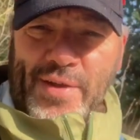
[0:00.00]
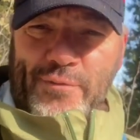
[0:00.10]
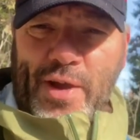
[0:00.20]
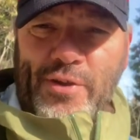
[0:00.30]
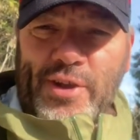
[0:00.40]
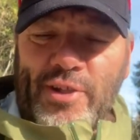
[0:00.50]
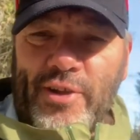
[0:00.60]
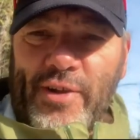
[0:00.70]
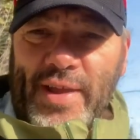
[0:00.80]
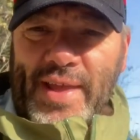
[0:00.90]
found a
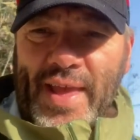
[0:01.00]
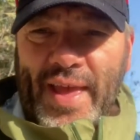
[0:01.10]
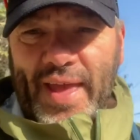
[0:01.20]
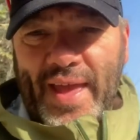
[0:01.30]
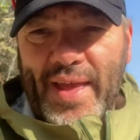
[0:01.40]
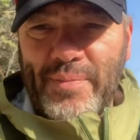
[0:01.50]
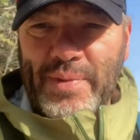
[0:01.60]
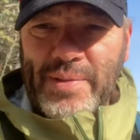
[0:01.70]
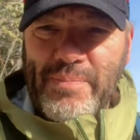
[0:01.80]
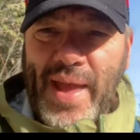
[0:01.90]
clearing, and
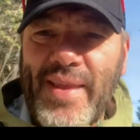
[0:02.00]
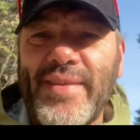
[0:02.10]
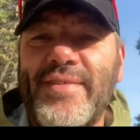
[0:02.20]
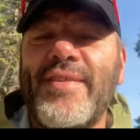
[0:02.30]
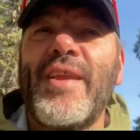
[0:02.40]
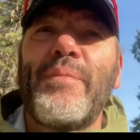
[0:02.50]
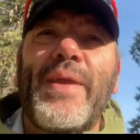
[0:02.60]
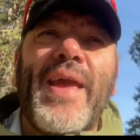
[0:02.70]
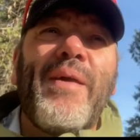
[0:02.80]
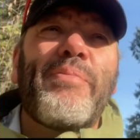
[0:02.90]
me and Bandit set up
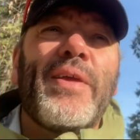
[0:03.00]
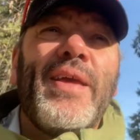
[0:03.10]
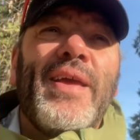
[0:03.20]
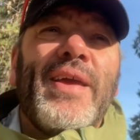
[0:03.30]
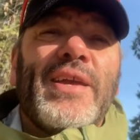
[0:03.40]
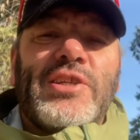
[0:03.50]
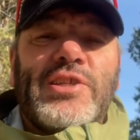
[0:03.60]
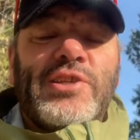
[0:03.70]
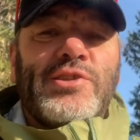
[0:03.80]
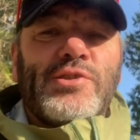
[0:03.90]
camp. And
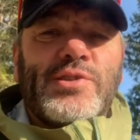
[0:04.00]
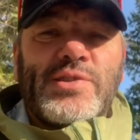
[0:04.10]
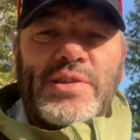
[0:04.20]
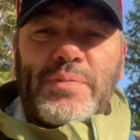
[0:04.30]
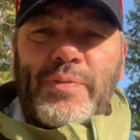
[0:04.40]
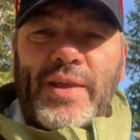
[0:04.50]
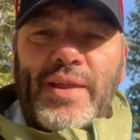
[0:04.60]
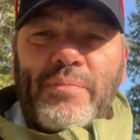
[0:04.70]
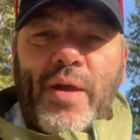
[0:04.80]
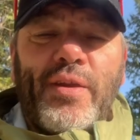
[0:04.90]
she's used to sleeping
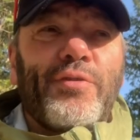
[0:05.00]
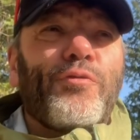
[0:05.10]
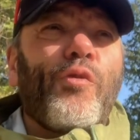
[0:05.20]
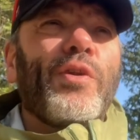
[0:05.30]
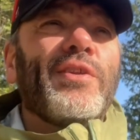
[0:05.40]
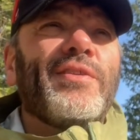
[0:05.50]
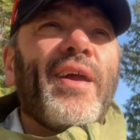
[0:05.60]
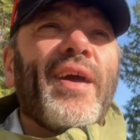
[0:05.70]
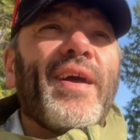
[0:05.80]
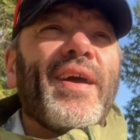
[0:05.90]
in minus 40
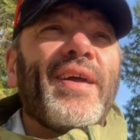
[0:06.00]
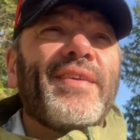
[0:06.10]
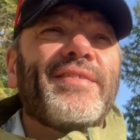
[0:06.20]
uh,